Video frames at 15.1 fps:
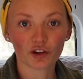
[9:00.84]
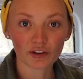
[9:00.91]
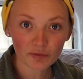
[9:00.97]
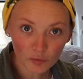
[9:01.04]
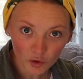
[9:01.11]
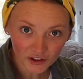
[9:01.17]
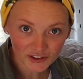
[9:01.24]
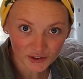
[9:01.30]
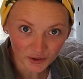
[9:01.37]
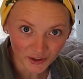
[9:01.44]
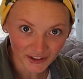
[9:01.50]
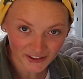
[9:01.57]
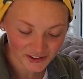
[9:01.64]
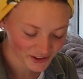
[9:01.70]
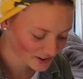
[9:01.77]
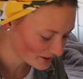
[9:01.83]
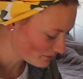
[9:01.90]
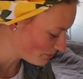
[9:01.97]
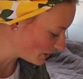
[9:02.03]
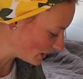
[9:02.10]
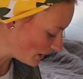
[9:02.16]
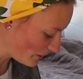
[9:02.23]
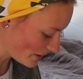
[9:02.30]
For even more storage,
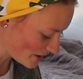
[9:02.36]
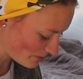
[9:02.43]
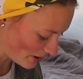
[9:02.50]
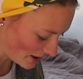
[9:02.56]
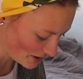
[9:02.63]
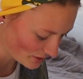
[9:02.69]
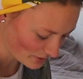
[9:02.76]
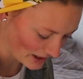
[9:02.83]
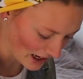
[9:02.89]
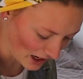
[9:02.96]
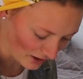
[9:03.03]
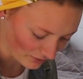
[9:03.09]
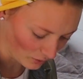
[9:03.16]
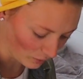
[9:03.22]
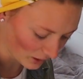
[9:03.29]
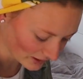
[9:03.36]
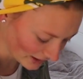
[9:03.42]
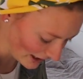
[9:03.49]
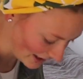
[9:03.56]
below this bench we have one